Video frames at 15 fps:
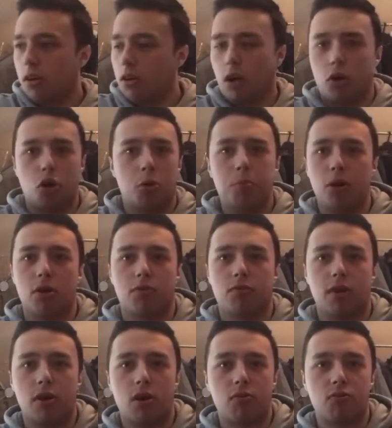a couple
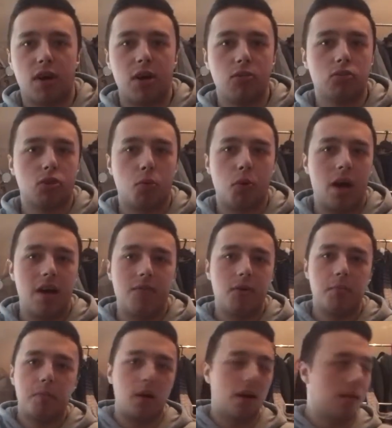of rounds or
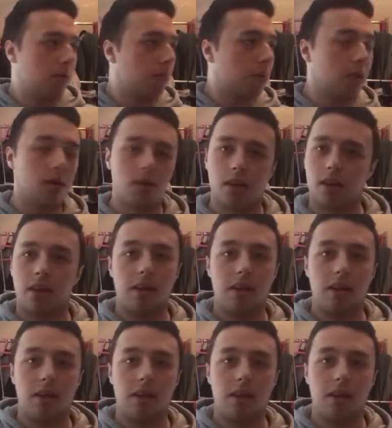whatever, but